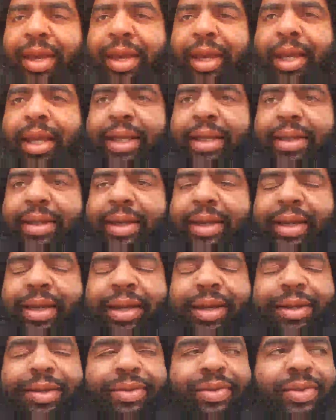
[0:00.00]
And
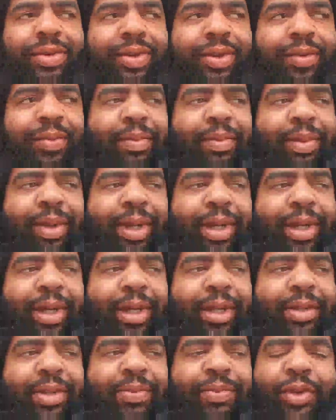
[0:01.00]

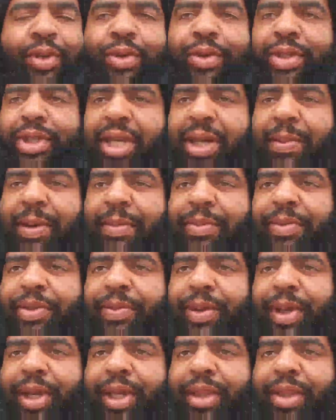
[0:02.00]
some dudes come up to
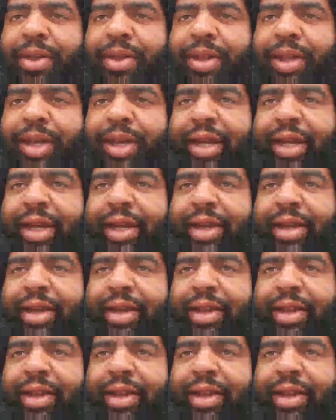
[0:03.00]
me and they're like,